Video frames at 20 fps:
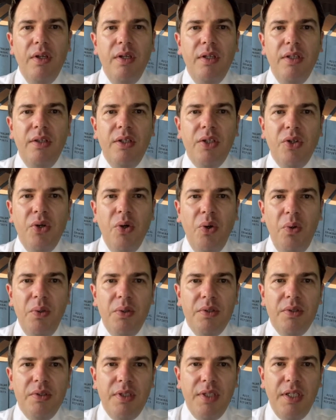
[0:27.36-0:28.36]
The court
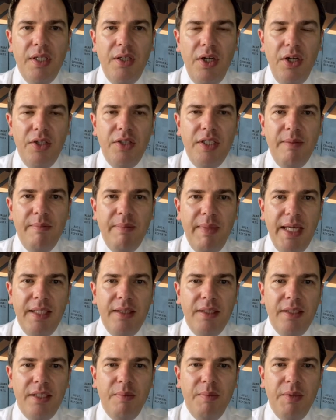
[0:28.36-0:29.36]
can only make
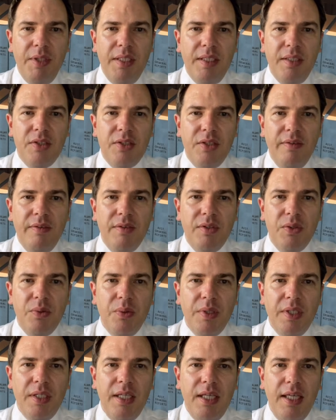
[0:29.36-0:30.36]
the community service
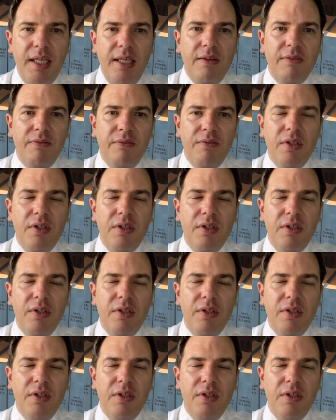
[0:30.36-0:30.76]
order if